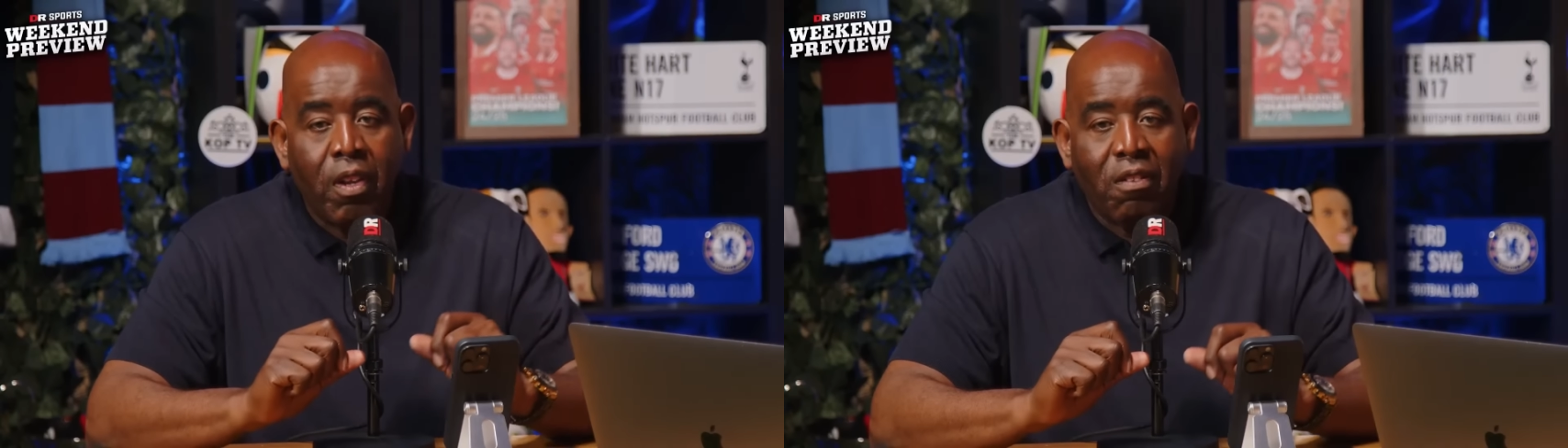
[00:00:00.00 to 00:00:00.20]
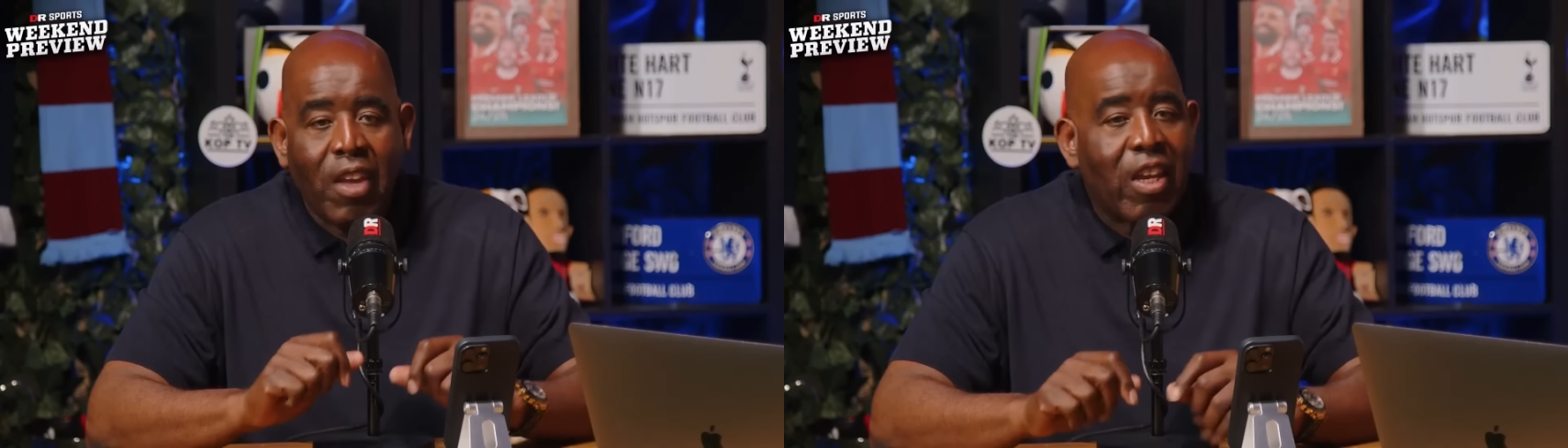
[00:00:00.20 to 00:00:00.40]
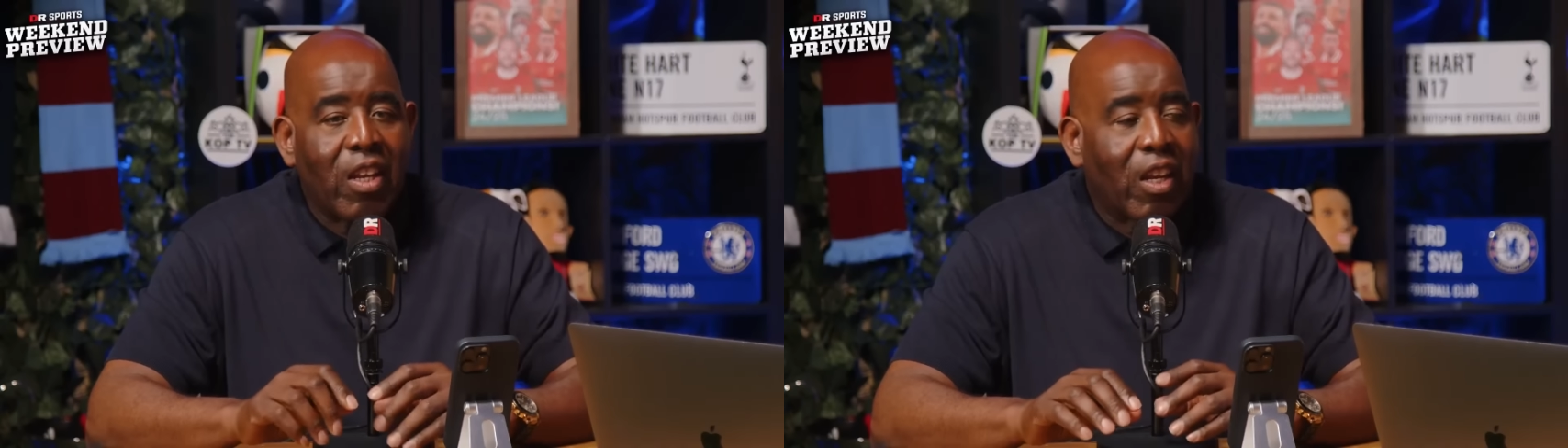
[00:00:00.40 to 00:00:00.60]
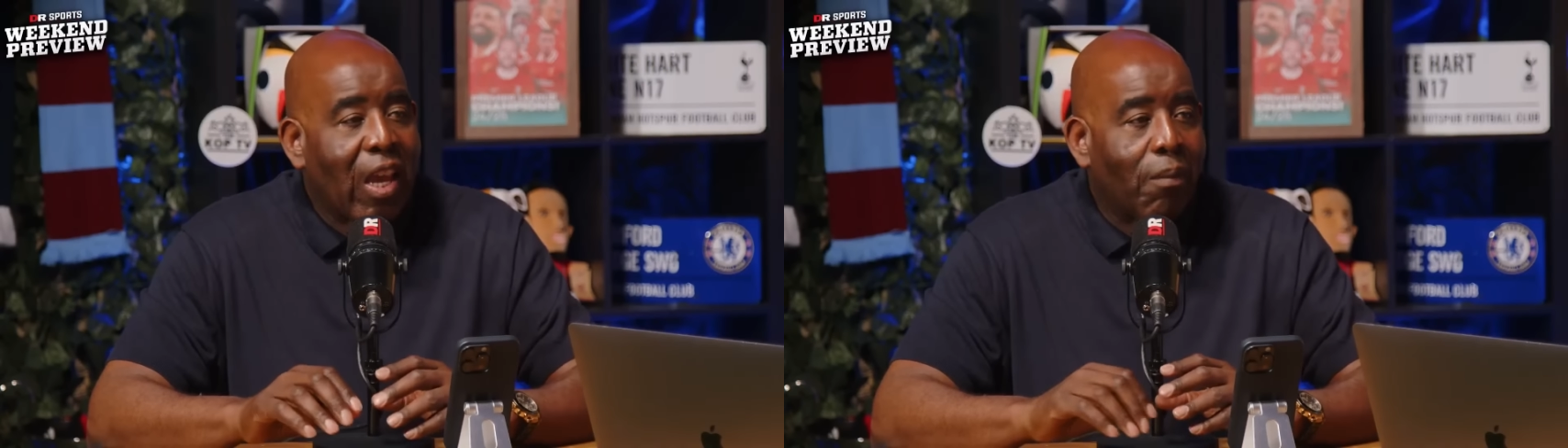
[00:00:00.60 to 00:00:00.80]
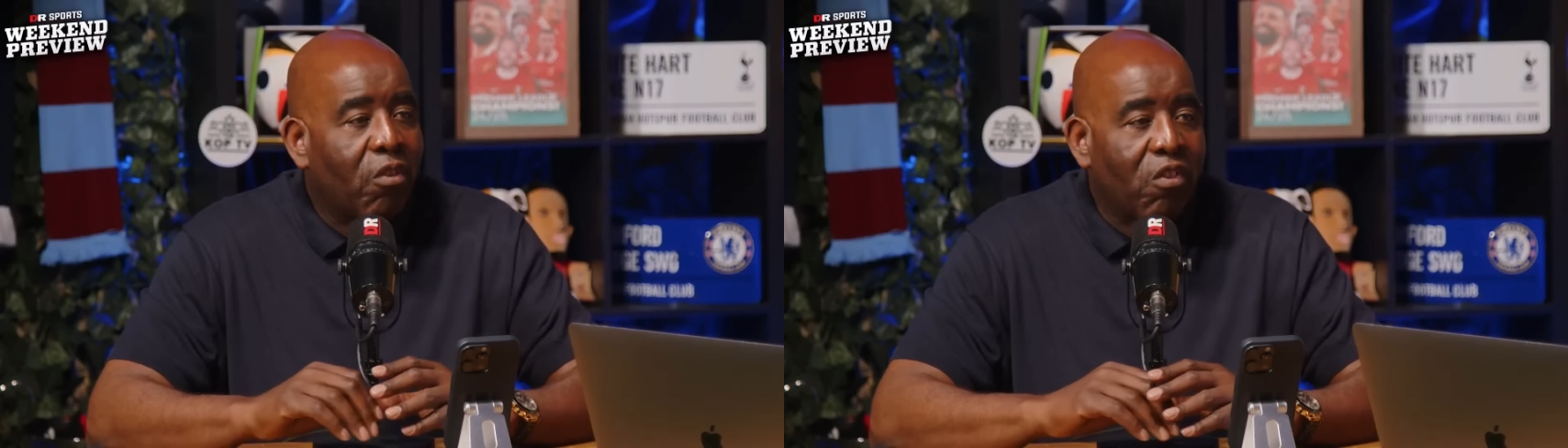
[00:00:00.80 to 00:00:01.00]
Taking the
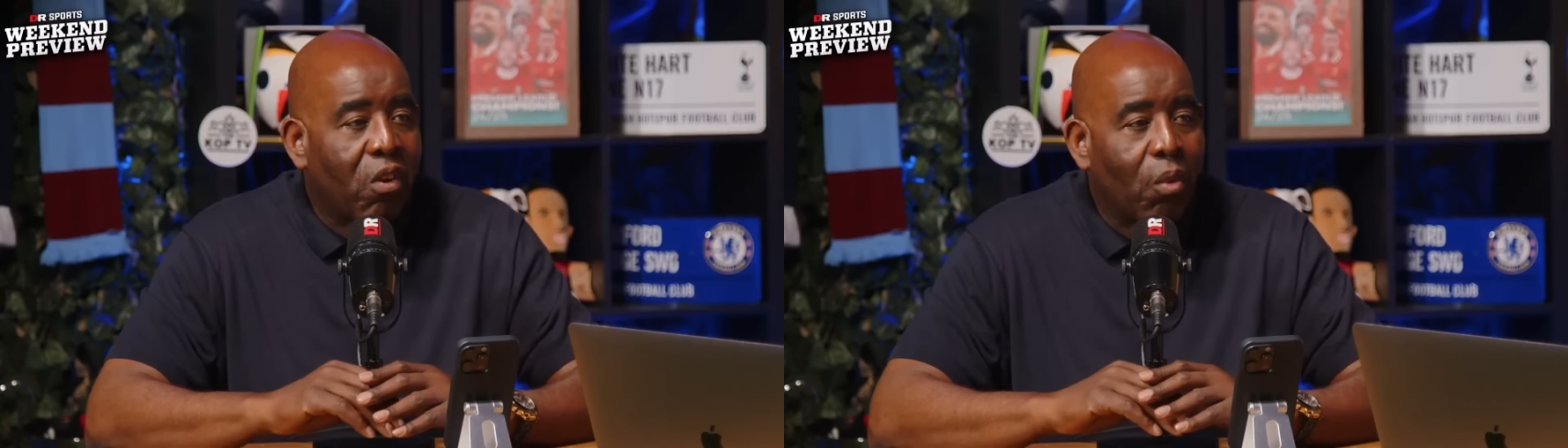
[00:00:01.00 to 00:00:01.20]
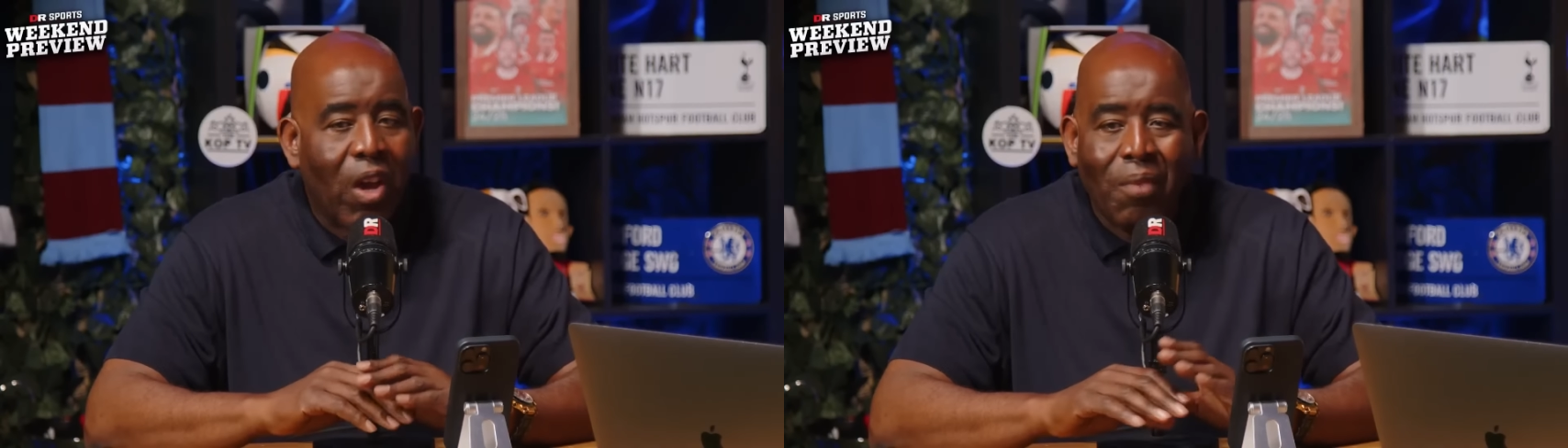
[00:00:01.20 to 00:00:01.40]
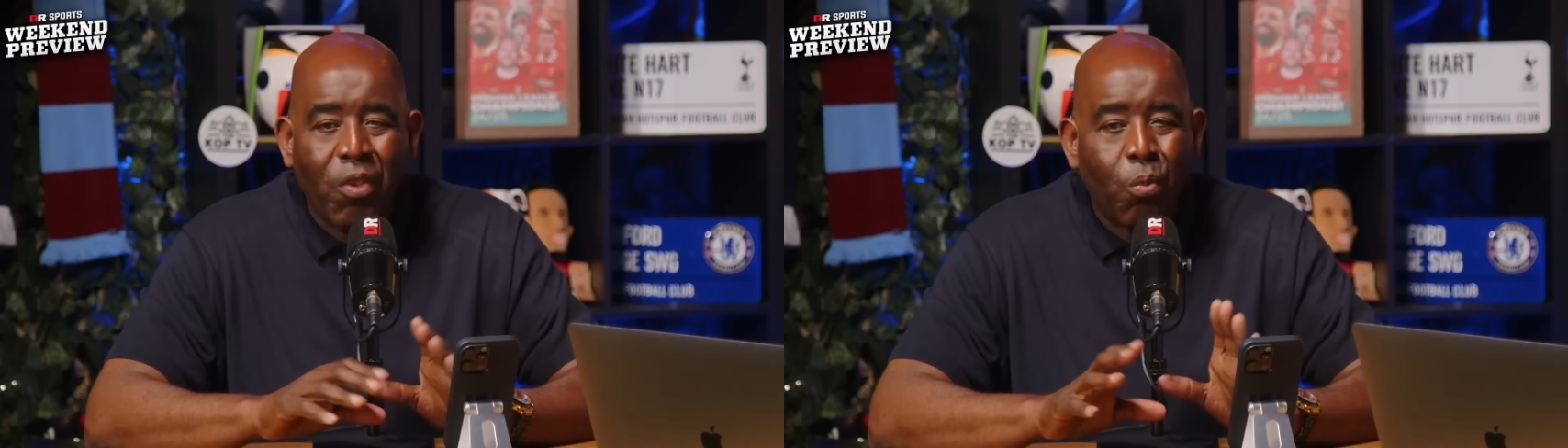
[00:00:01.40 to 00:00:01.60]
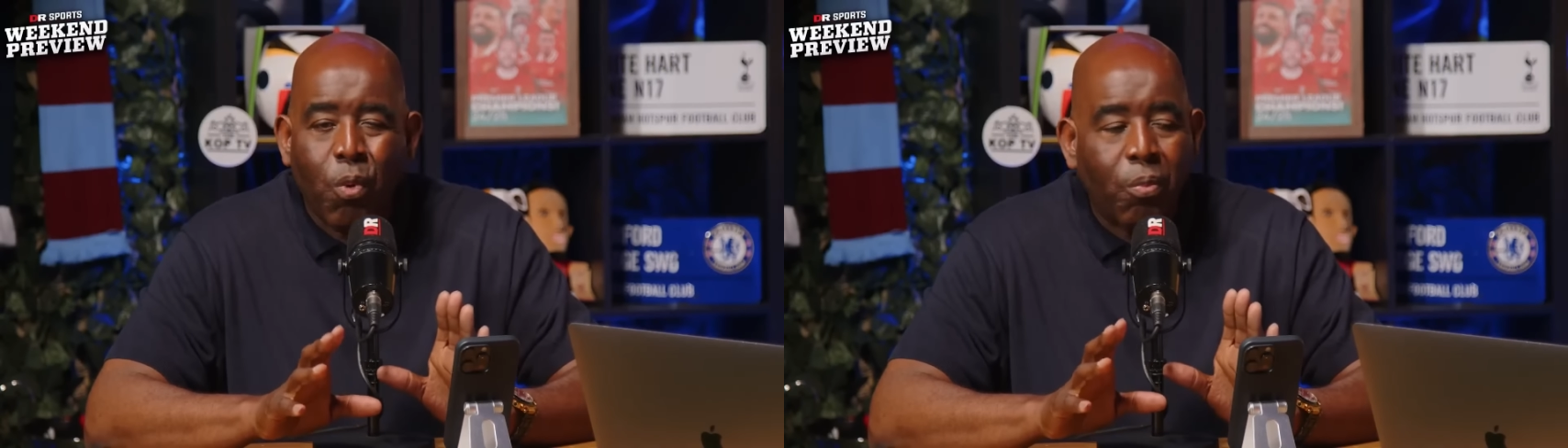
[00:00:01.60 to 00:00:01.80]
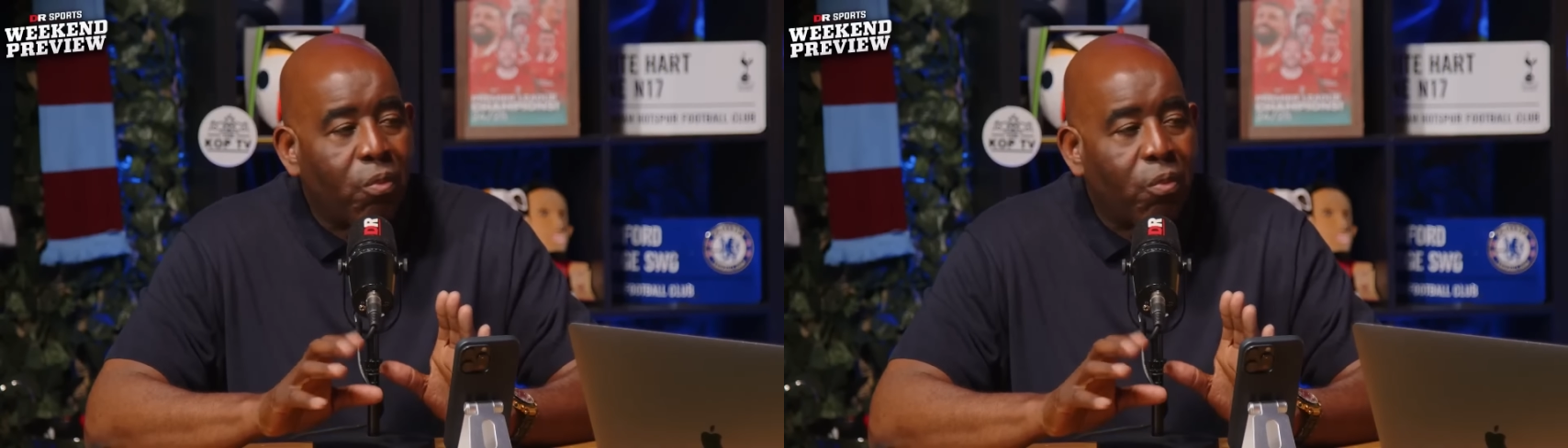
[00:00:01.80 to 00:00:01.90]
captaincy away, I have no problem